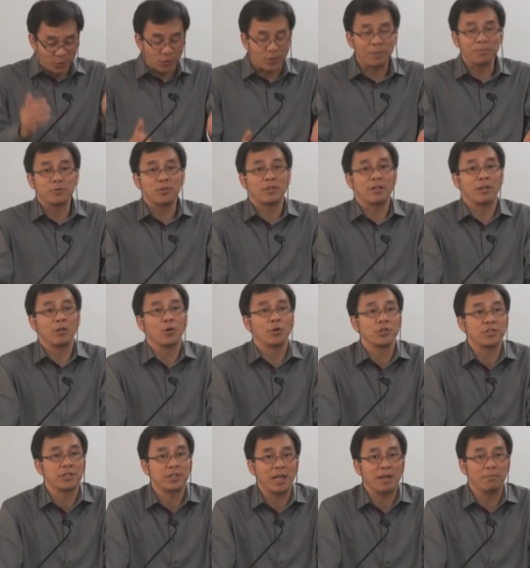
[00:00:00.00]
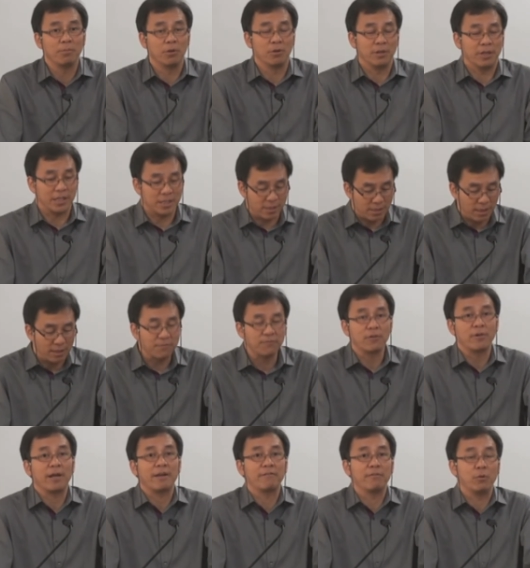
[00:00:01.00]
to come to the Lord's table. It's not
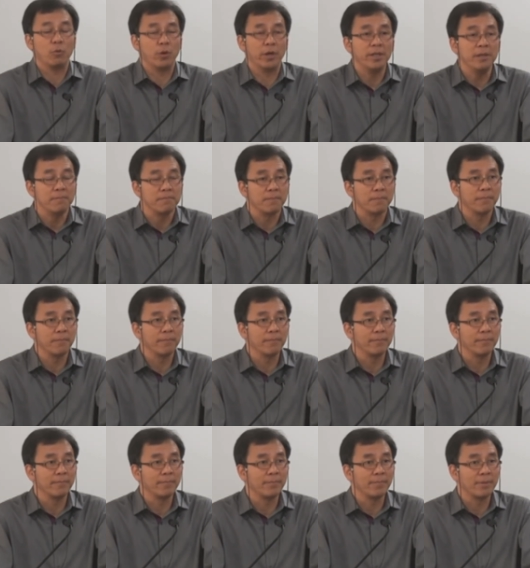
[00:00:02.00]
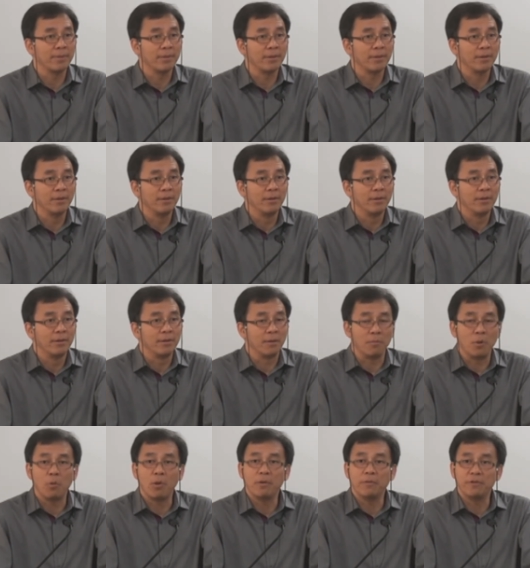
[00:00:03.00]
for everyone.
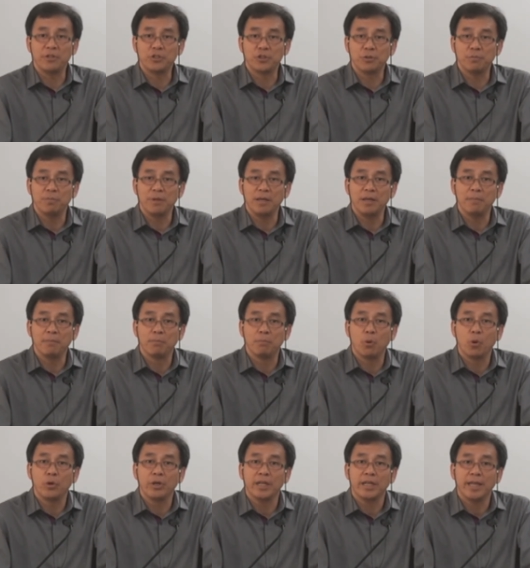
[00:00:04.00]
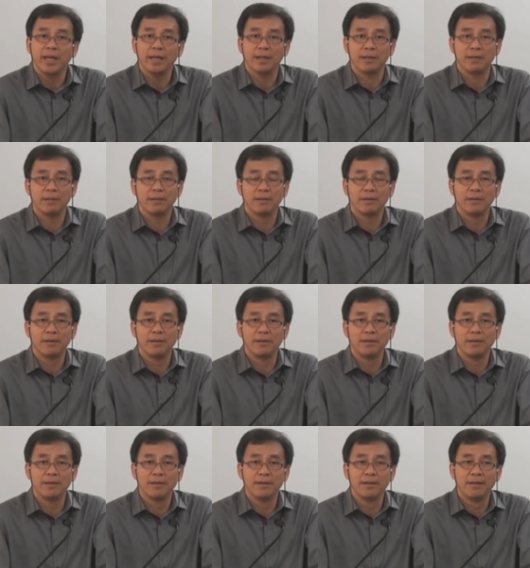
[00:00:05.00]
Number one, we should be born again.
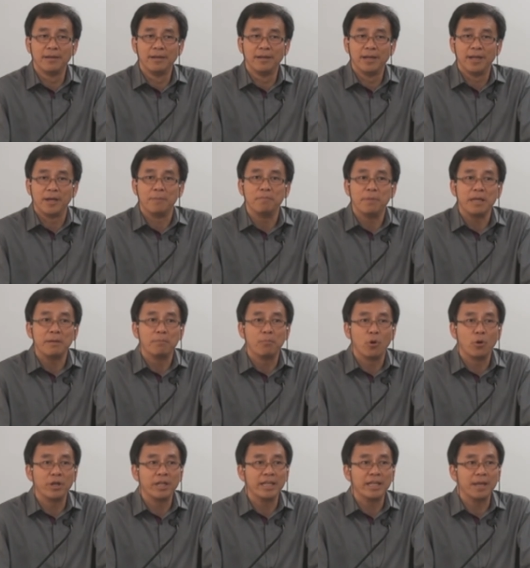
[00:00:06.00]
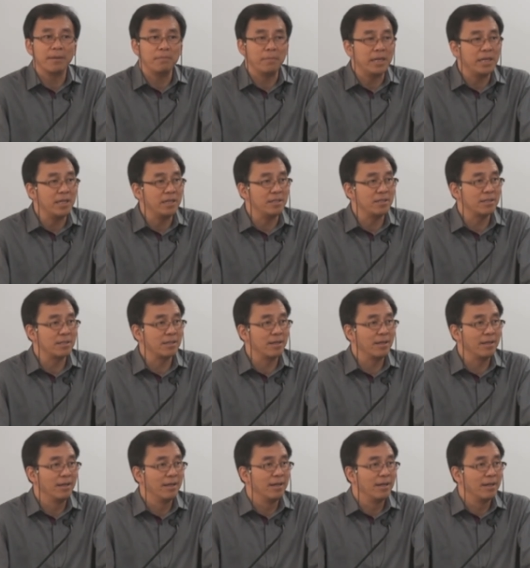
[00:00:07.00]
And being born again means
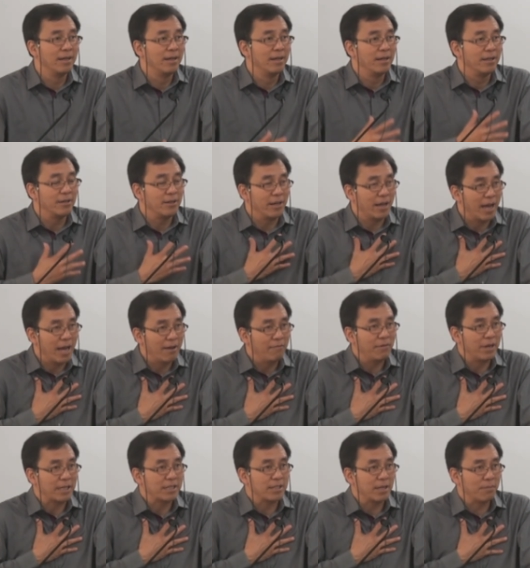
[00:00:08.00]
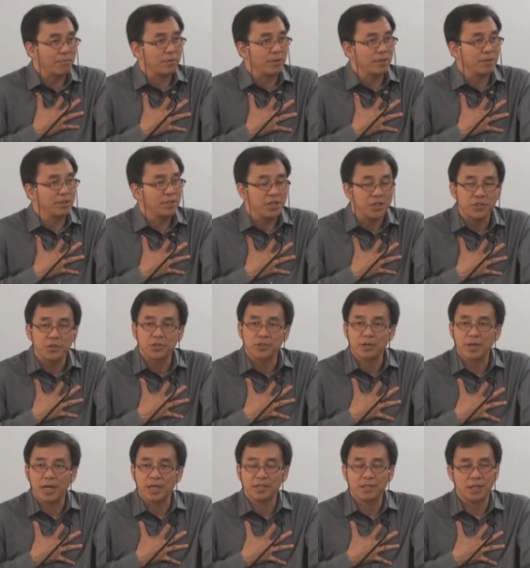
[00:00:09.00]
you have accepted
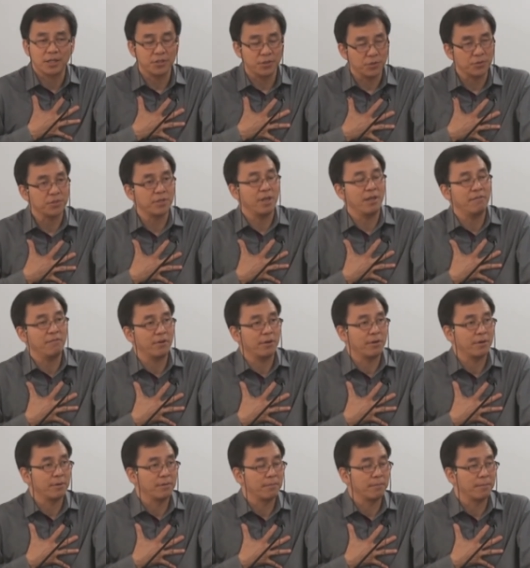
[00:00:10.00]
Jesus Christ as your Savior.